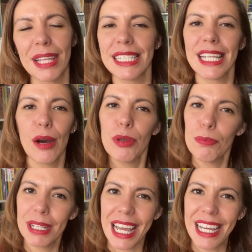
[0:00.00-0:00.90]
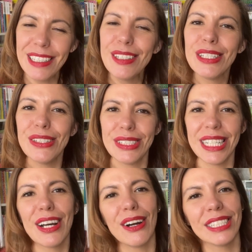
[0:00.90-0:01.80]
That's how we plan
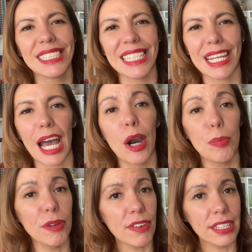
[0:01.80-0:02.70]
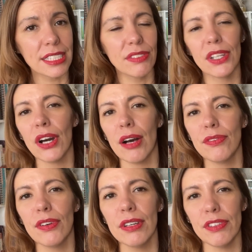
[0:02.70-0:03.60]
using RC. I hope you found this video
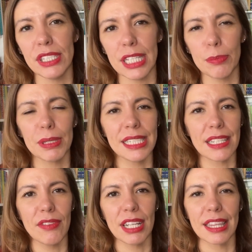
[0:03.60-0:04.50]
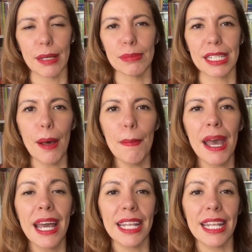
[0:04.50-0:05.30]
helpful. If you did, please give it a thumbs up.